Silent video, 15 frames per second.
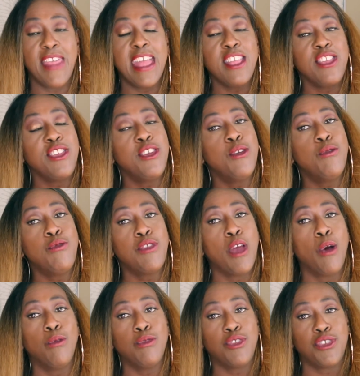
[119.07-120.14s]
that you
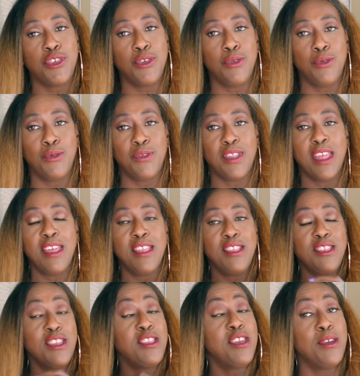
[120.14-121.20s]
don't choose
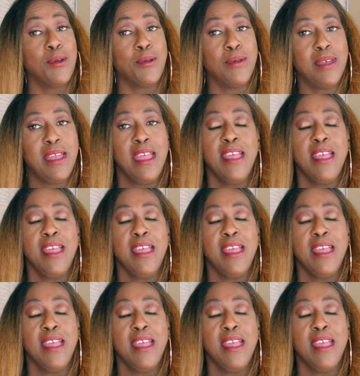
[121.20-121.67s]
to do.